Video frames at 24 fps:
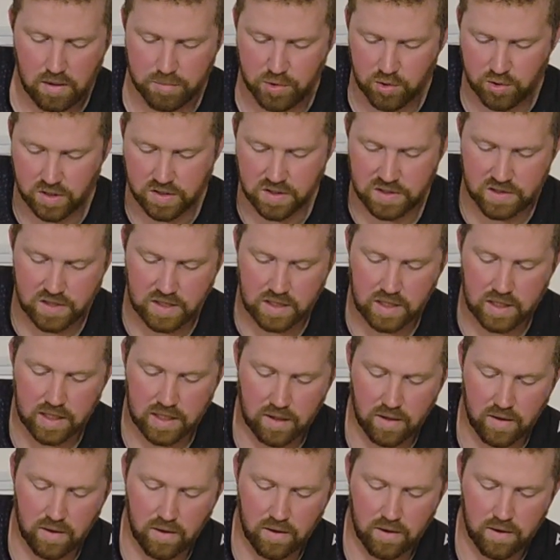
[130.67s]
You can see
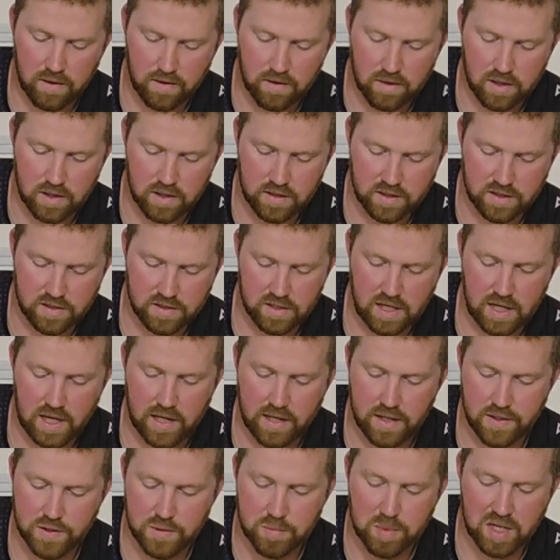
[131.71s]
here on the
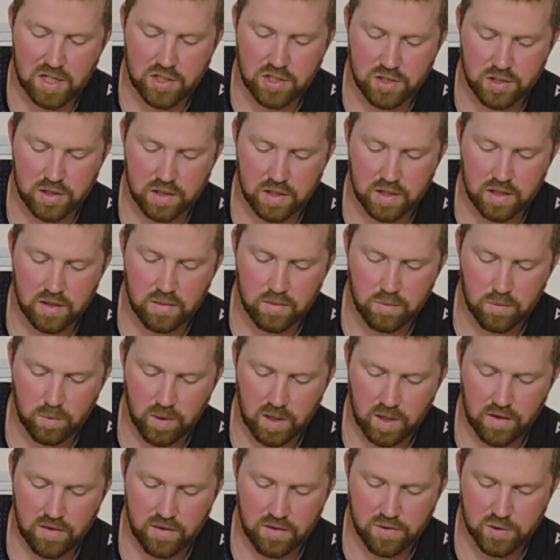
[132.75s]
side especially
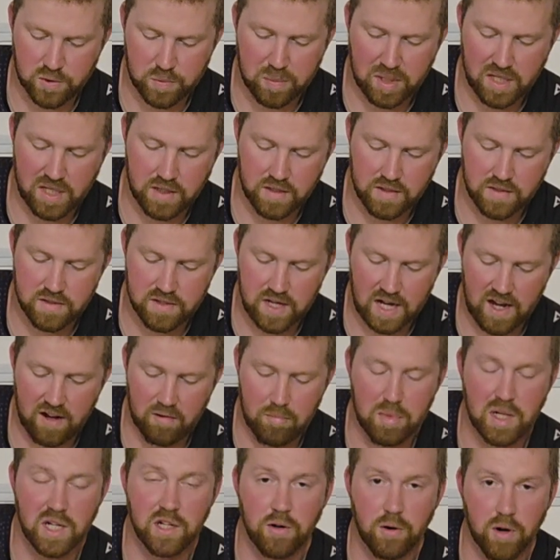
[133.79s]
where those pins
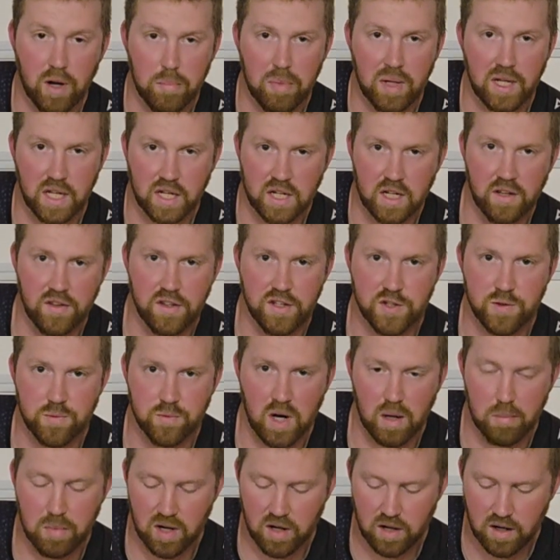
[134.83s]
have been gripping into this
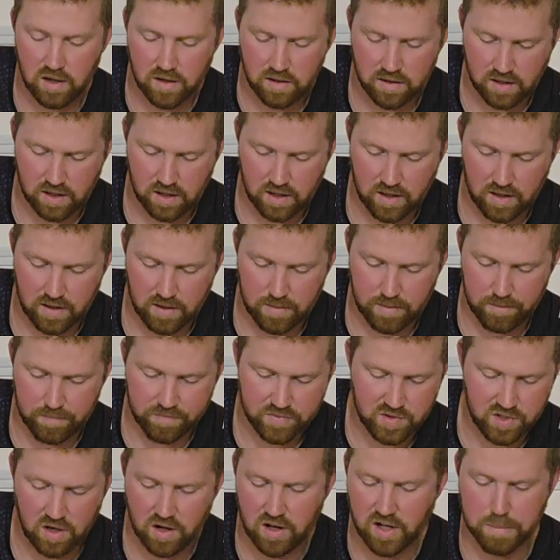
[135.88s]
rubber.
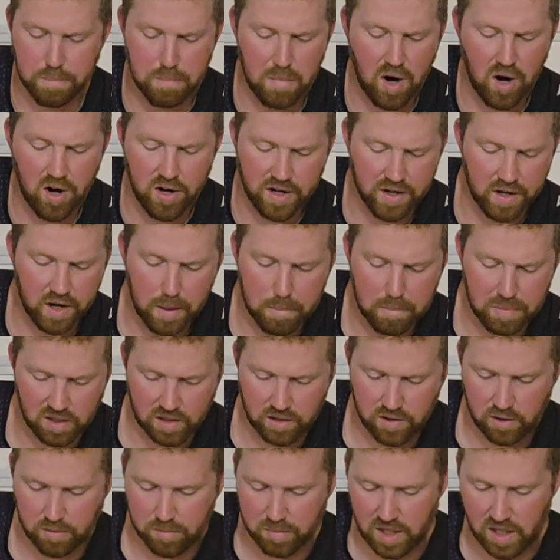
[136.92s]
It's already marred it up a
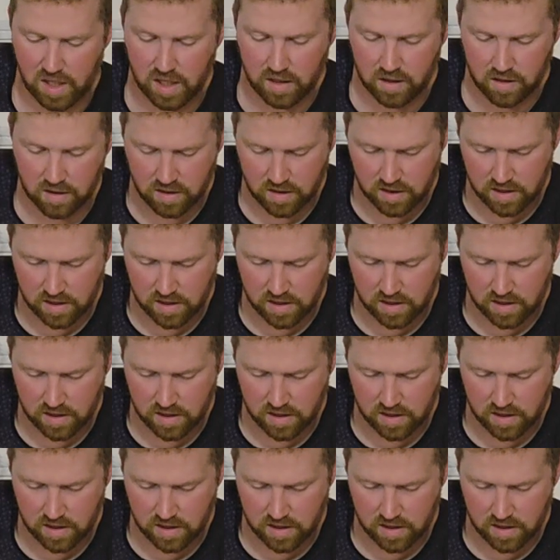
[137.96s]
little bit.